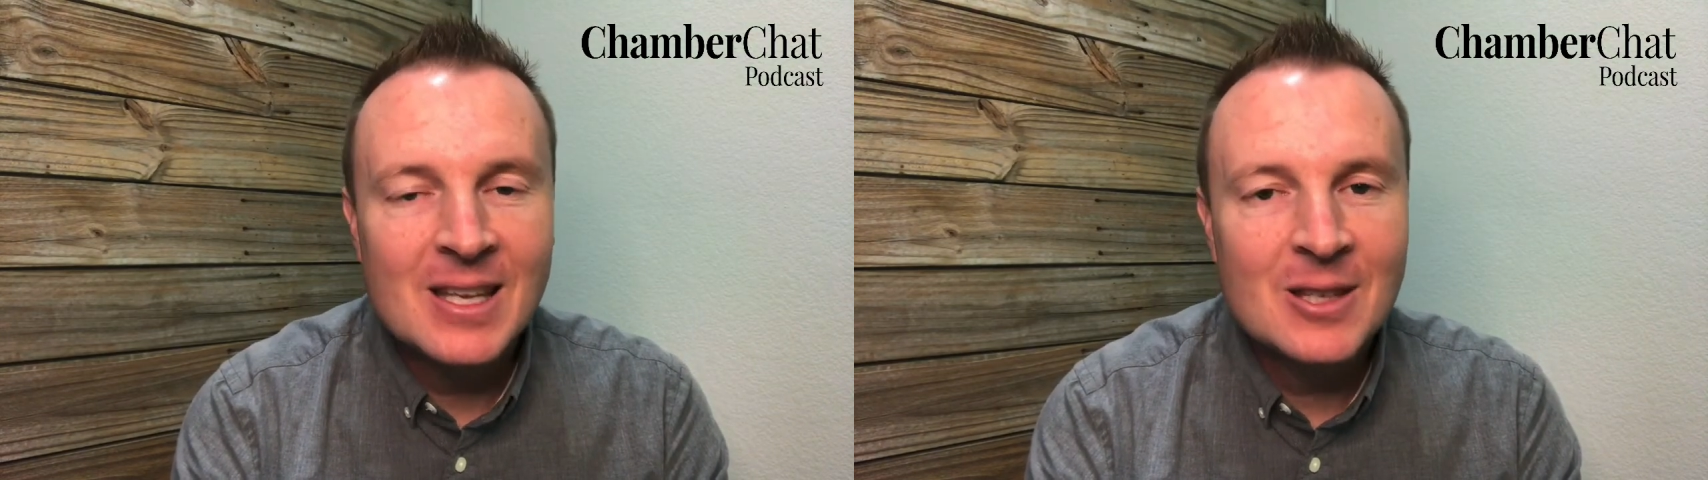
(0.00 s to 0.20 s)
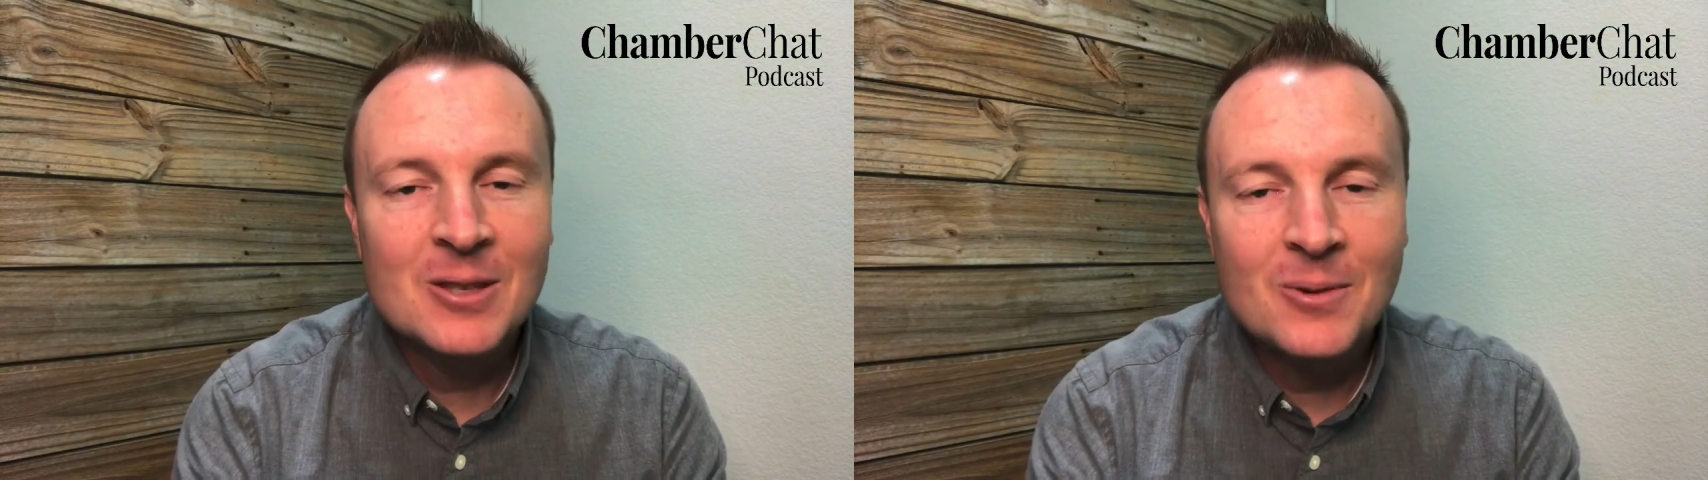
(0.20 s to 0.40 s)

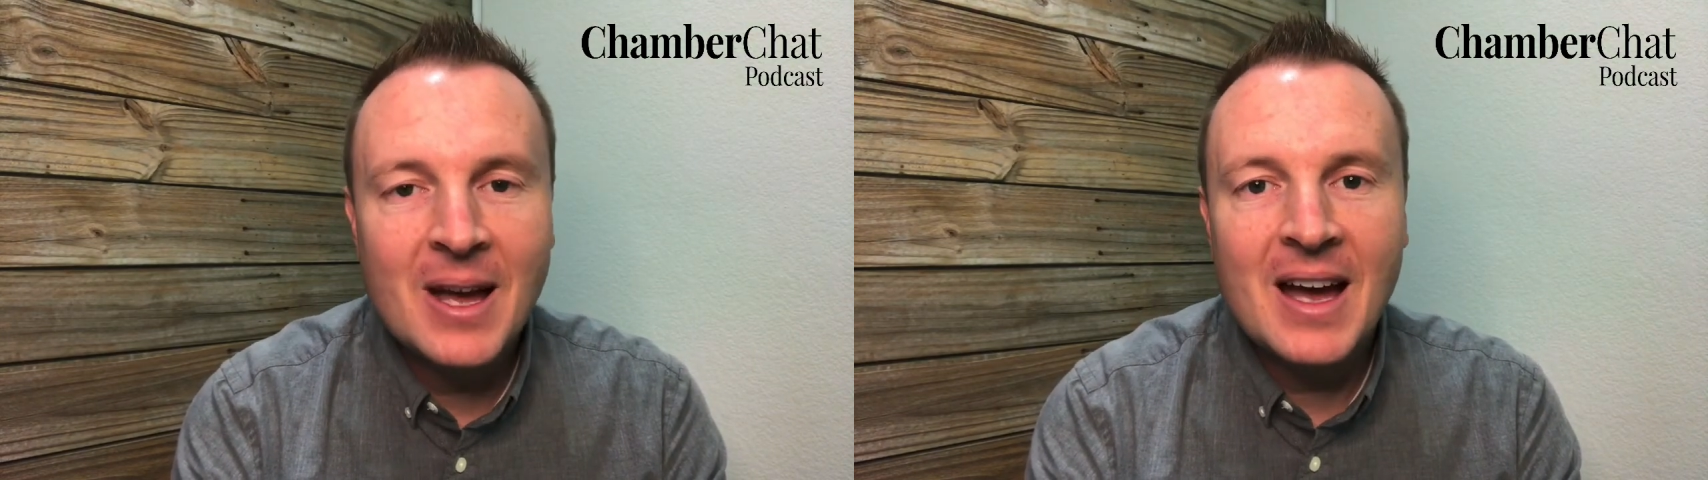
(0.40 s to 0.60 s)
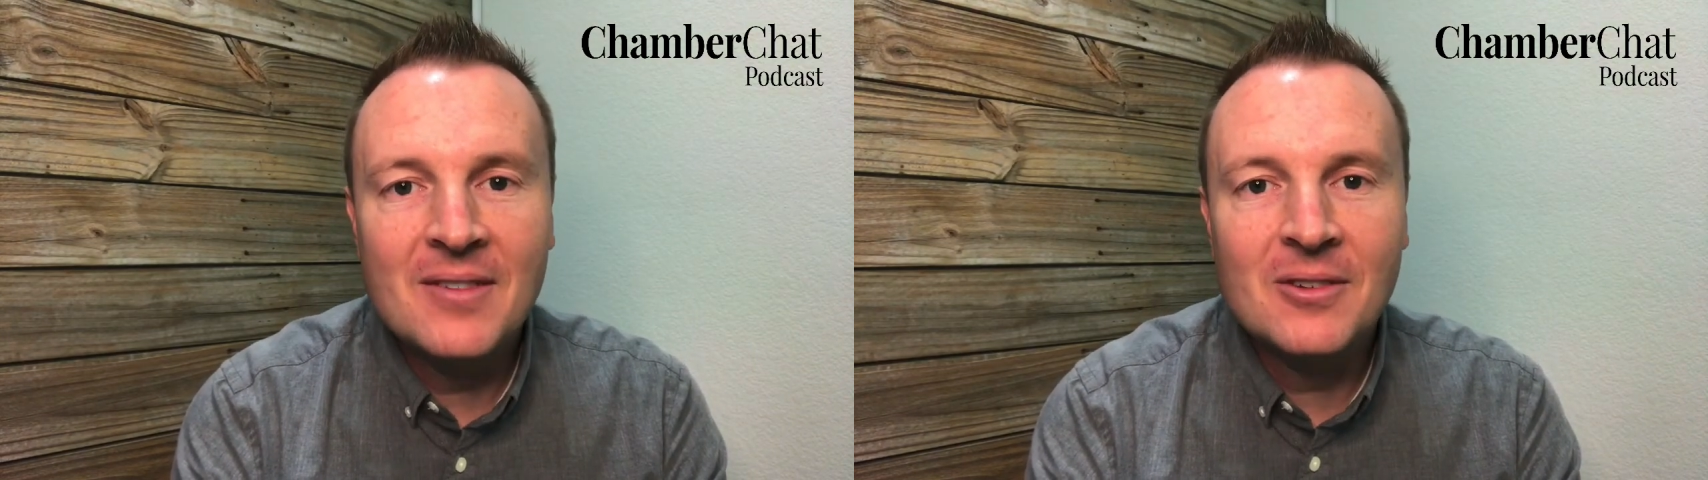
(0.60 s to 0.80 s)
You
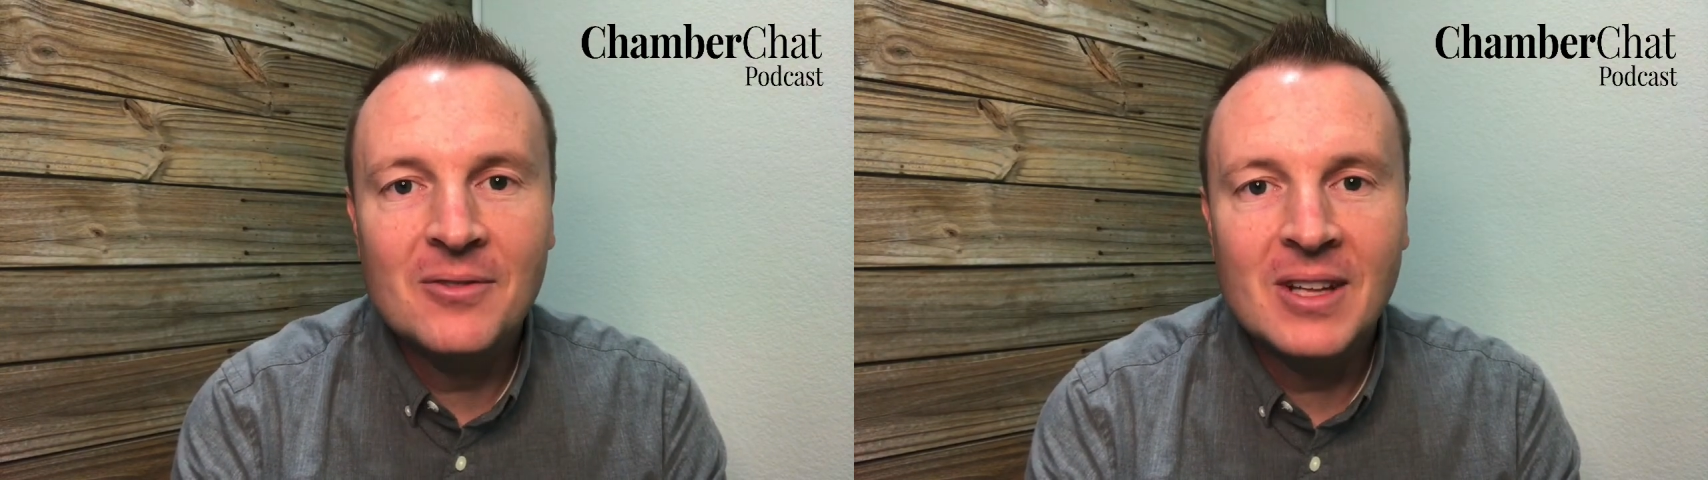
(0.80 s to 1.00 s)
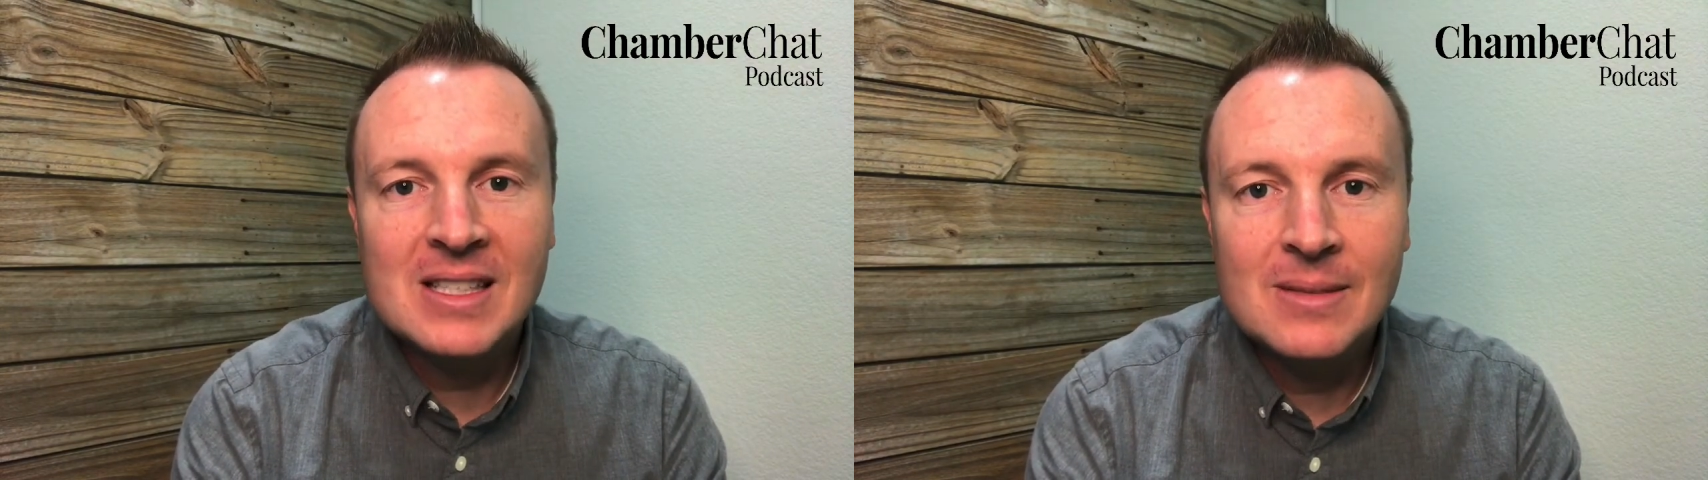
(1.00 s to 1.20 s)
have the
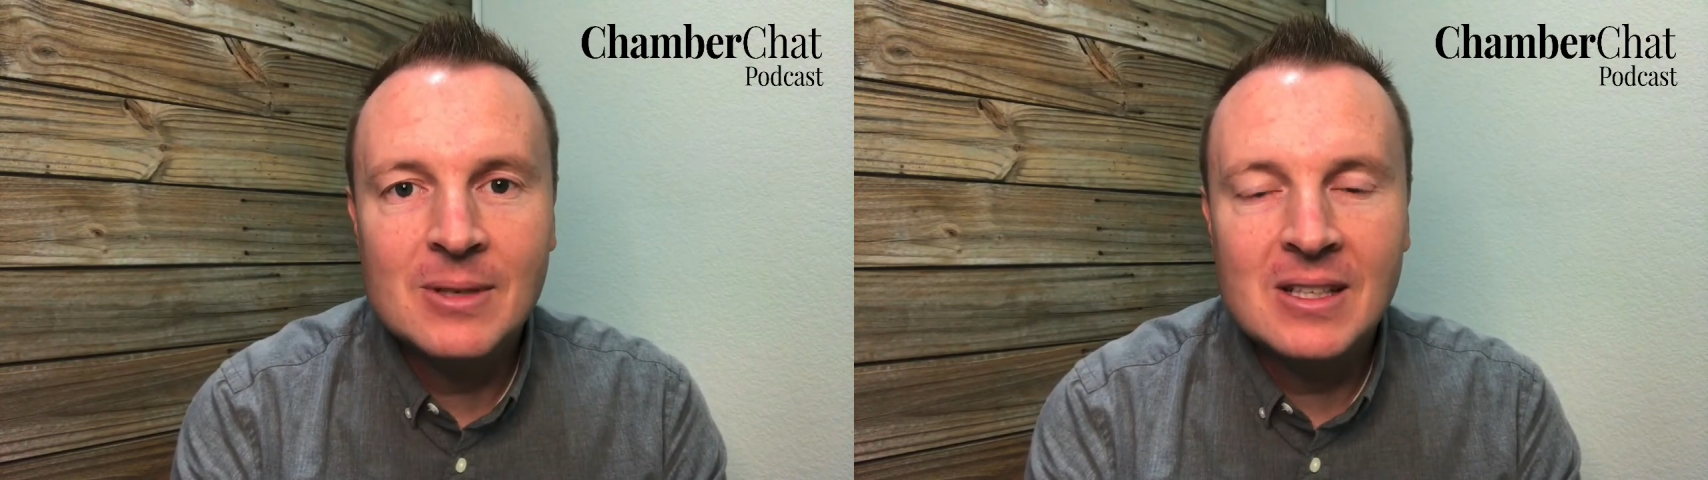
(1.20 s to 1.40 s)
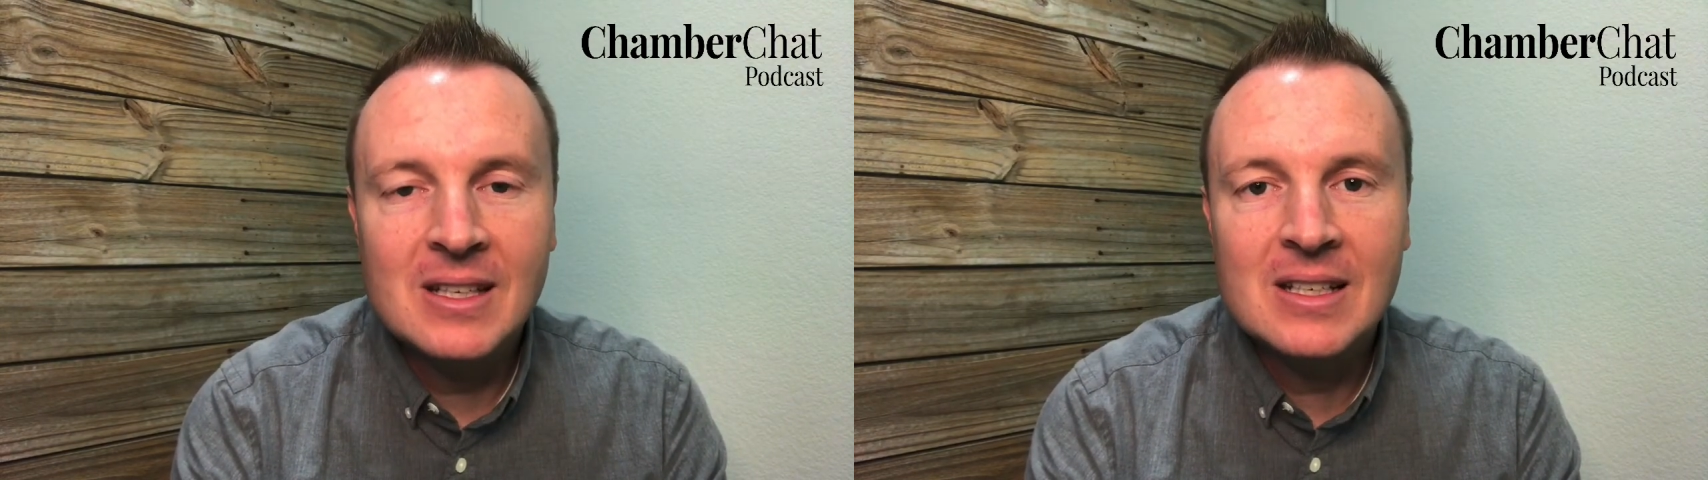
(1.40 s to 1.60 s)

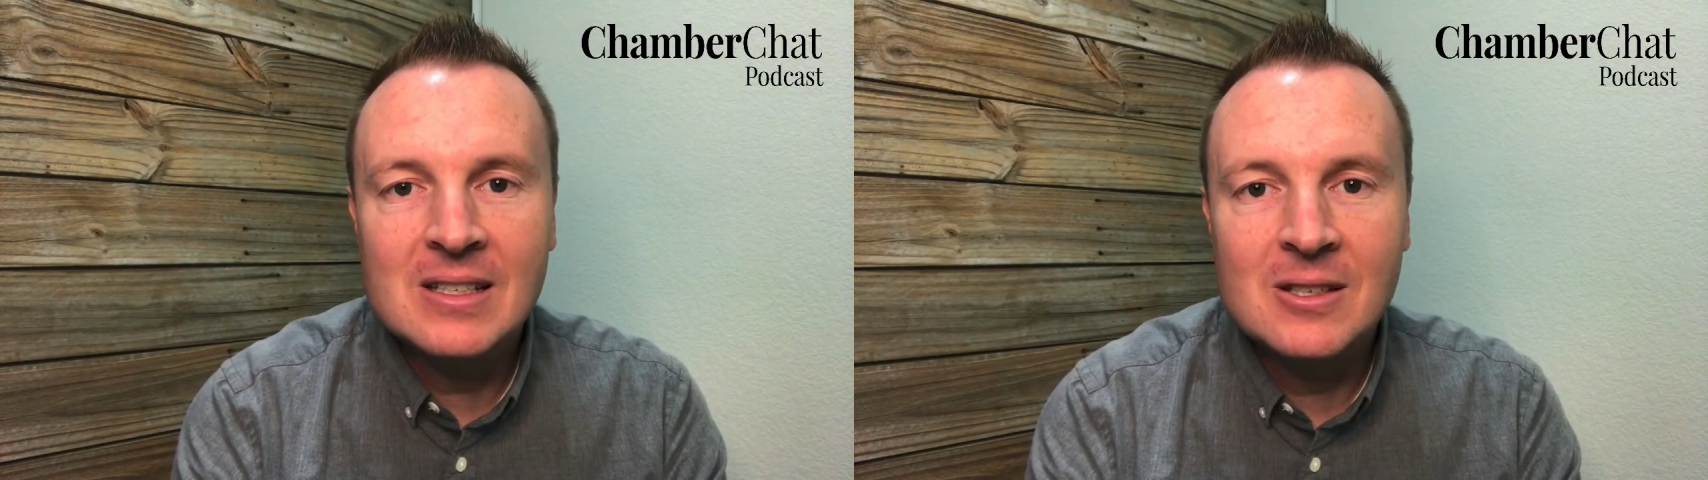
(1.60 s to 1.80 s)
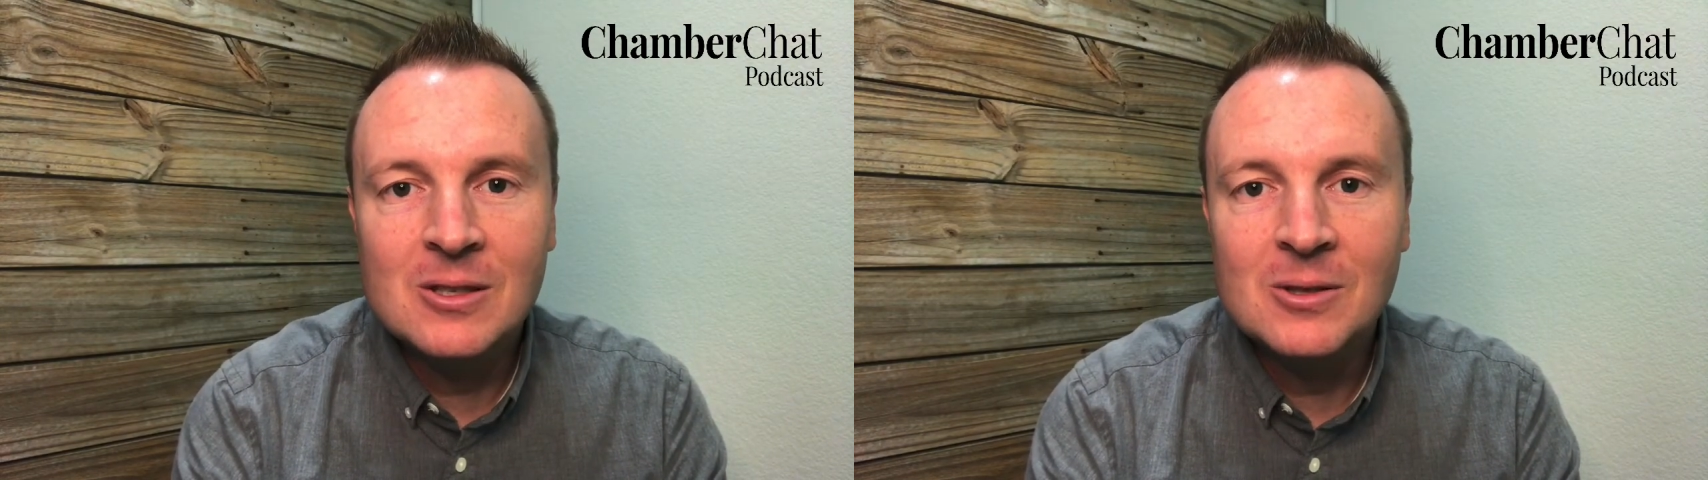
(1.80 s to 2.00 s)
flexibility
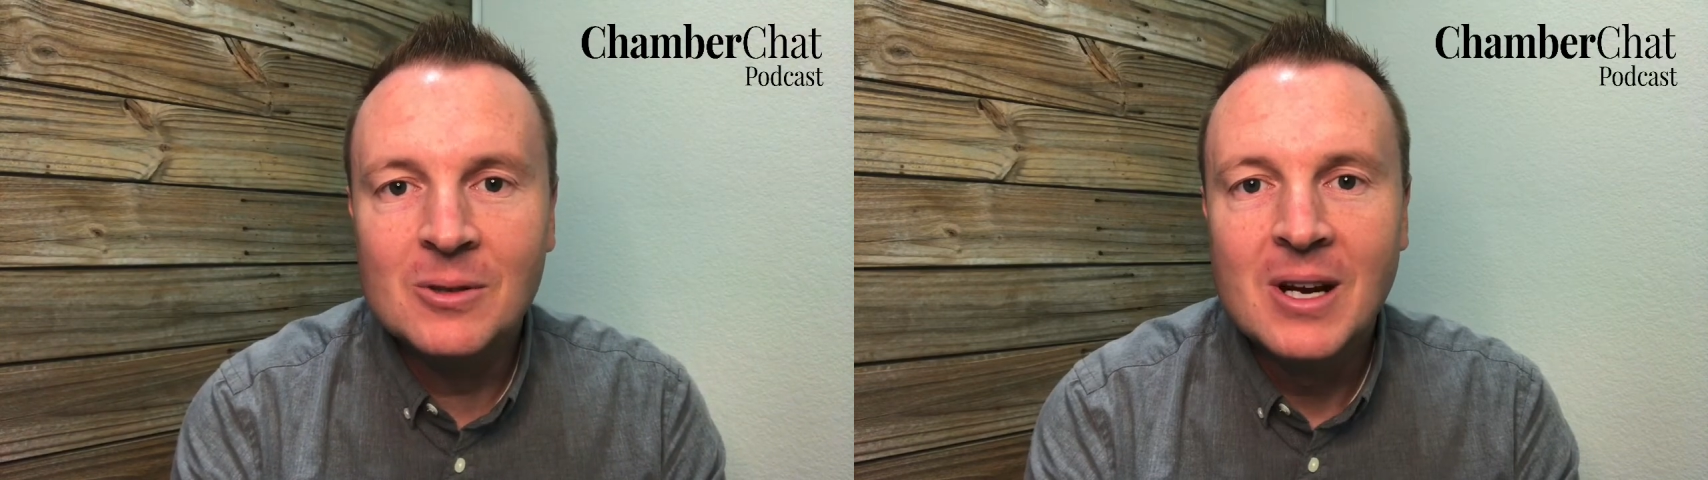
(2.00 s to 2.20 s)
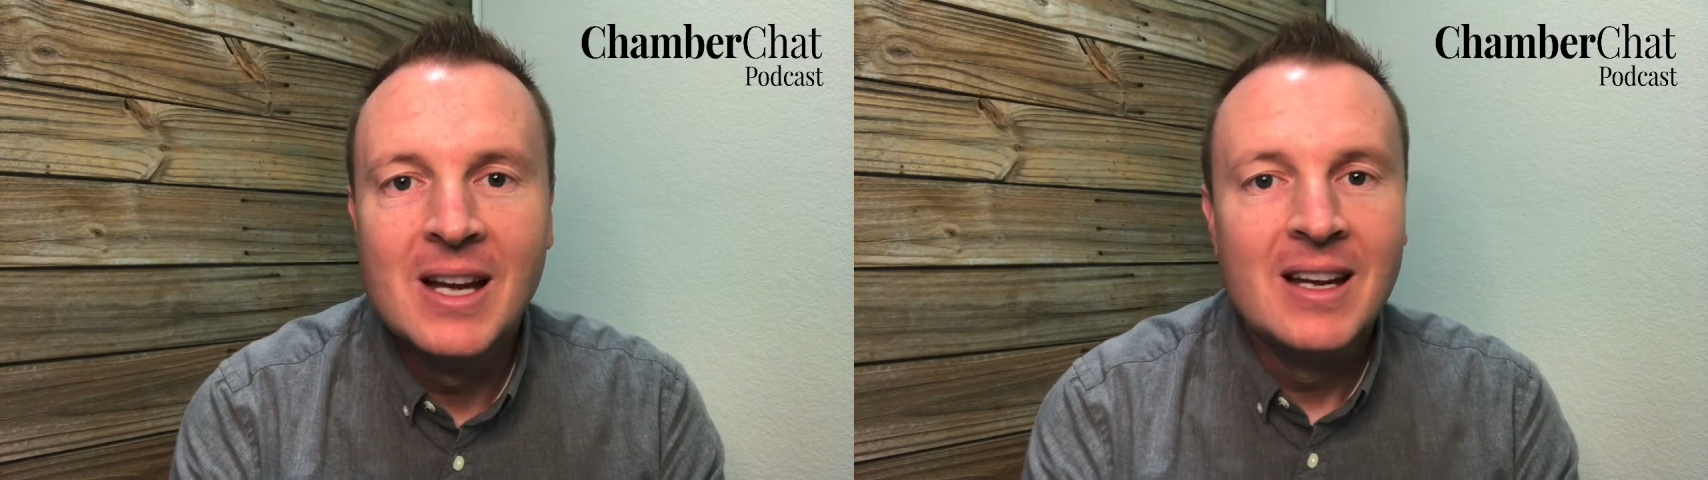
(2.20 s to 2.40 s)
to do